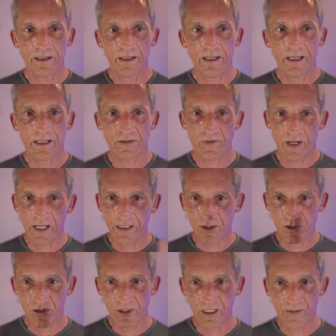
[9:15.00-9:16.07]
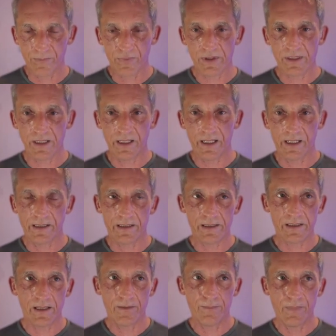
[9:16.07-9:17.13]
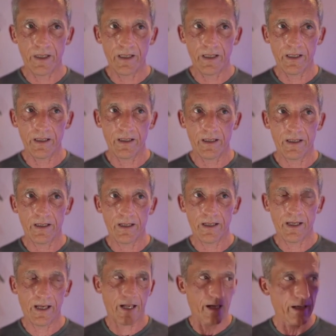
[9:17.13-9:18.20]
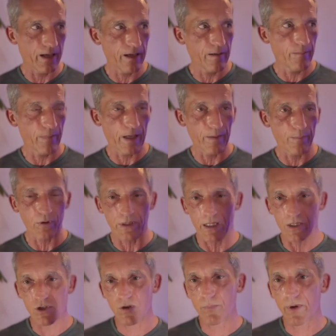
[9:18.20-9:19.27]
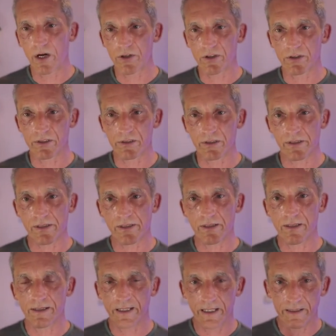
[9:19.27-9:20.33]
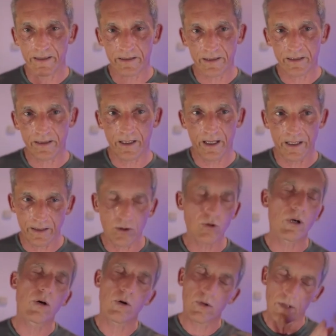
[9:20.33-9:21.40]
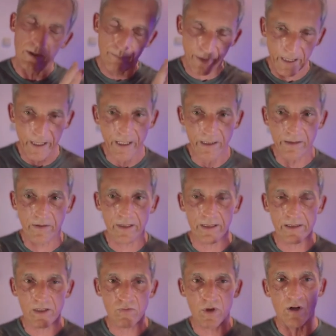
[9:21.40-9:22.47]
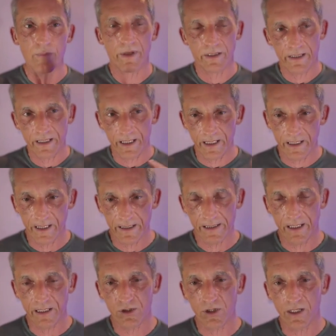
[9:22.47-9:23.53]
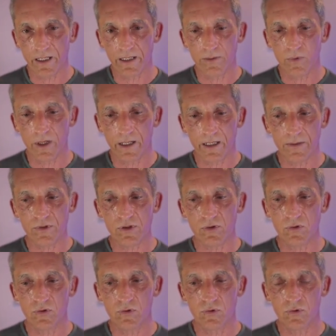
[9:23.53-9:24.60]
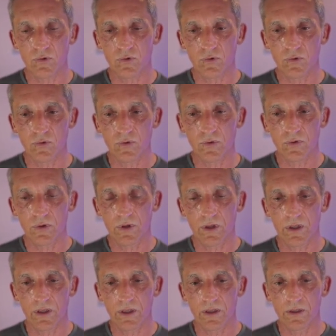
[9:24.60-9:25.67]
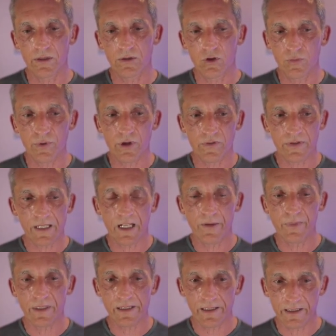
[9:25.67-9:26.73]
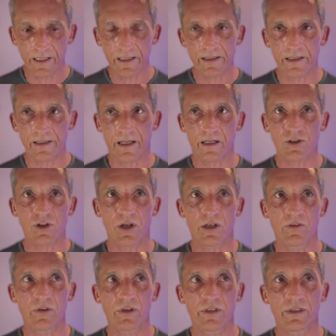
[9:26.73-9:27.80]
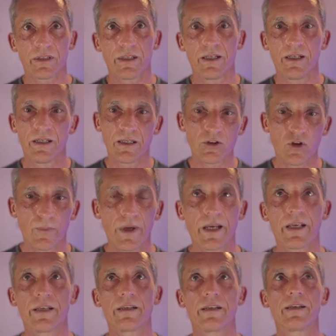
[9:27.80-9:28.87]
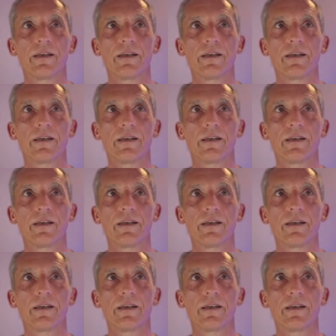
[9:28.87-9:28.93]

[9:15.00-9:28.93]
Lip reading: It's relationships, it's me and my potential partners, that and many other things as well, but it essentially, when it comes to topic of celibacy, that's the second chakra domain.